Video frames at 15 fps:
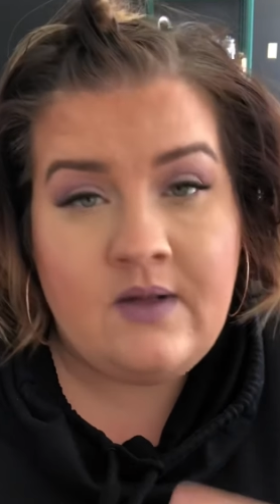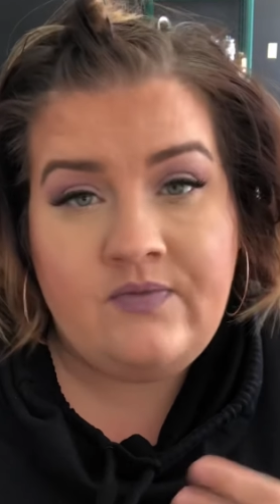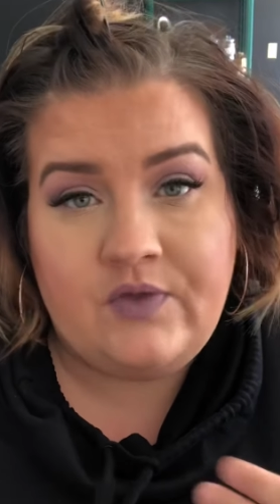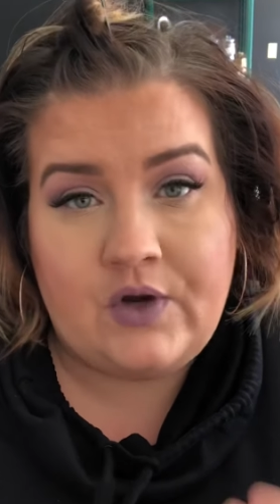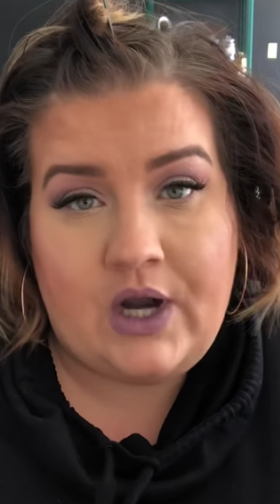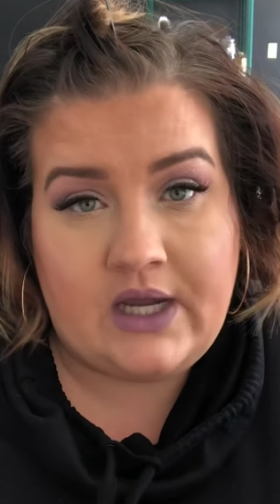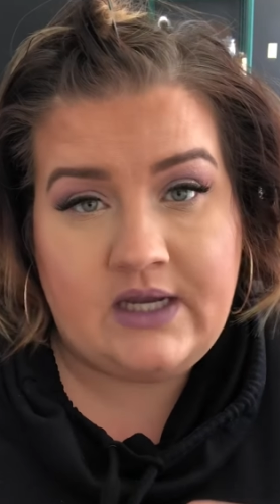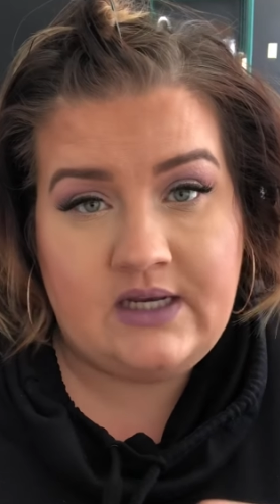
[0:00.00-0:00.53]
They're
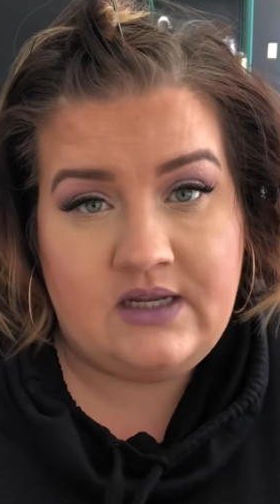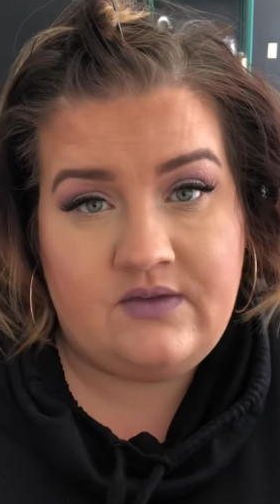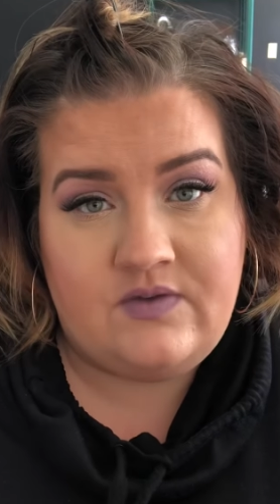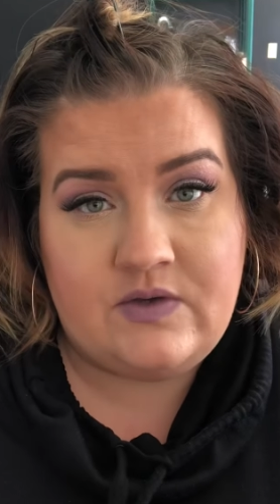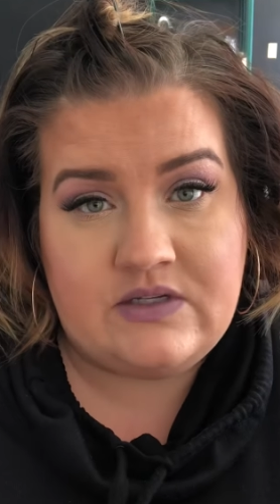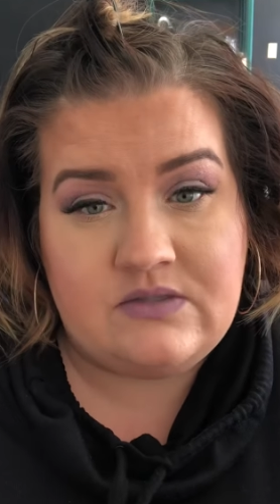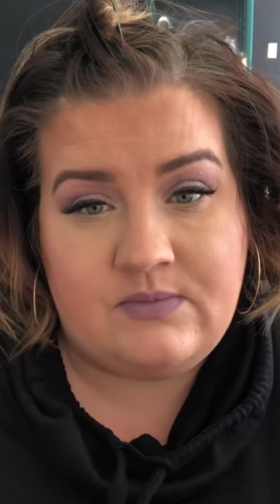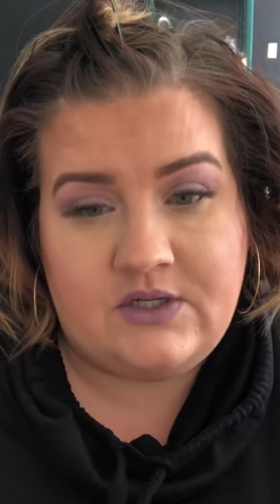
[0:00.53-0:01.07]
not gonna give you
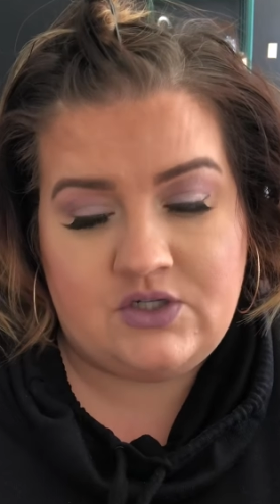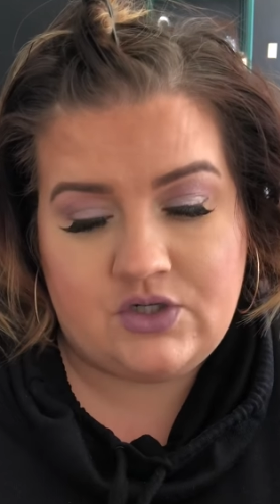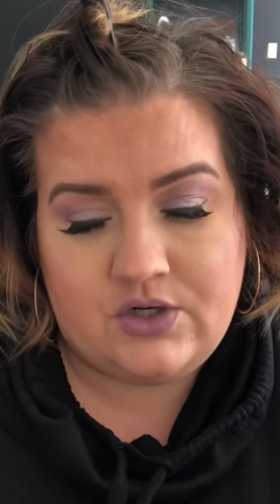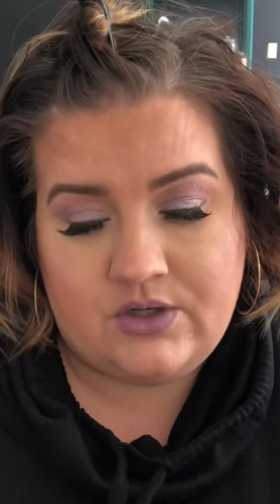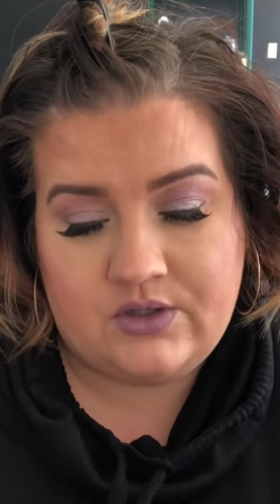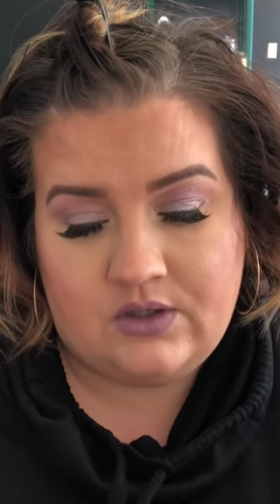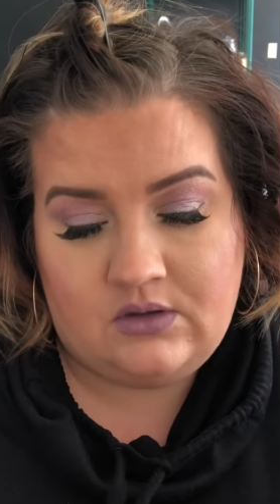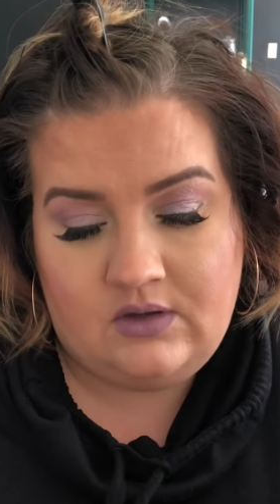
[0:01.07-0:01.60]
as much
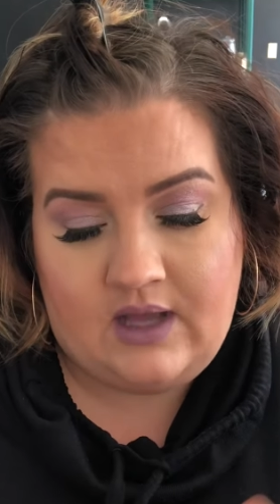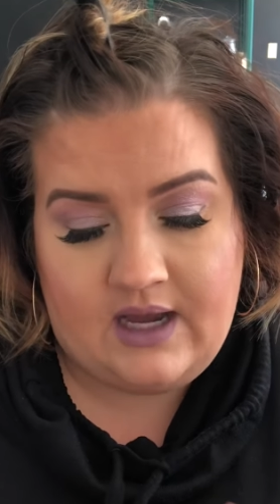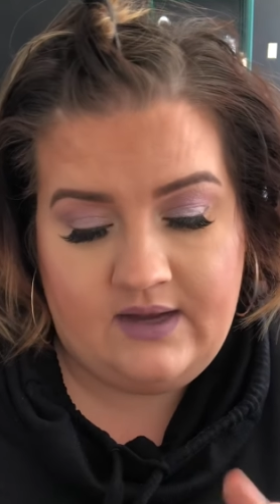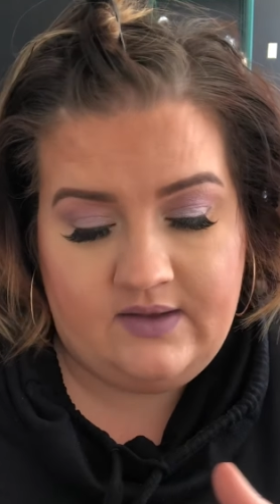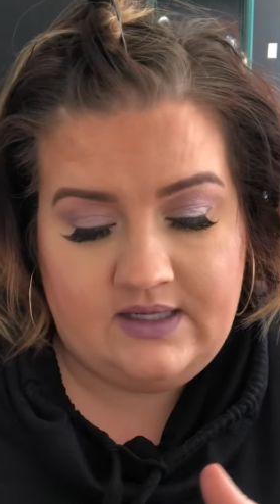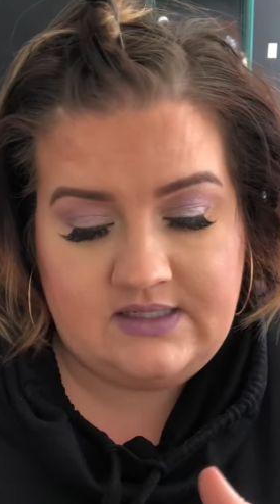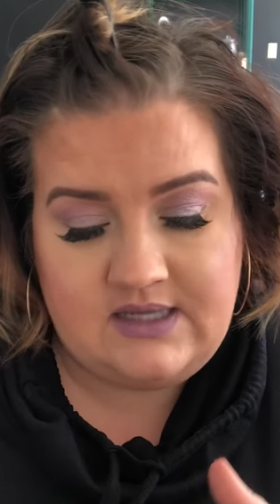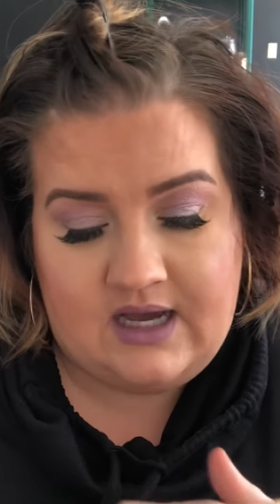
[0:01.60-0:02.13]
curl. I like to